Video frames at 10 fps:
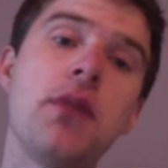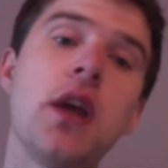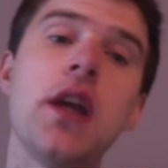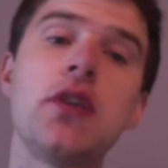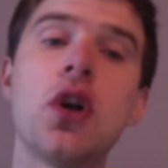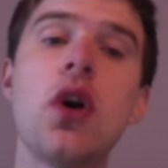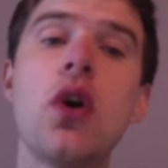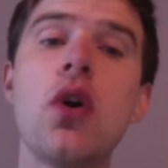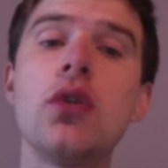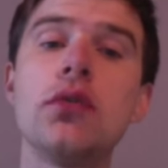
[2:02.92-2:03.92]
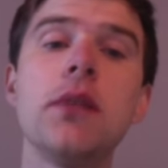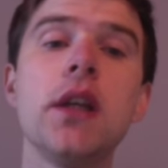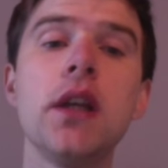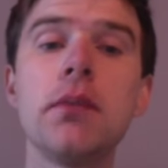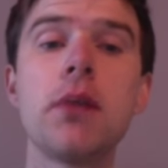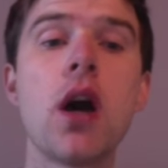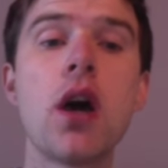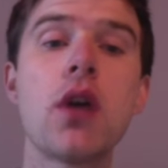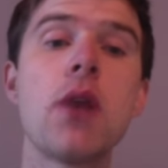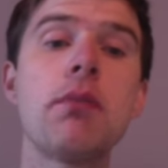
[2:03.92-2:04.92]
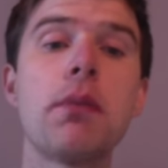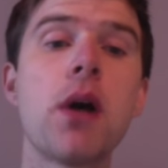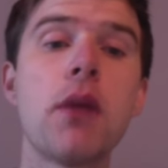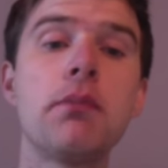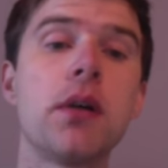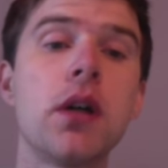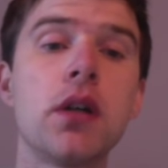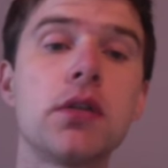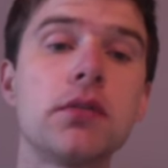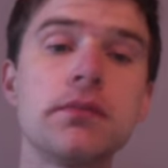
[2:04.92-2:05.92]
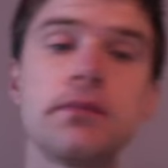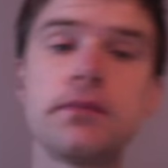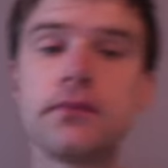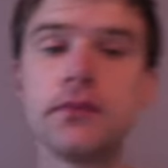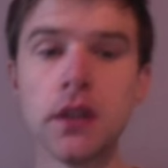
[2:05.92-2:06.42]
they told me, pa rum pa pum pum.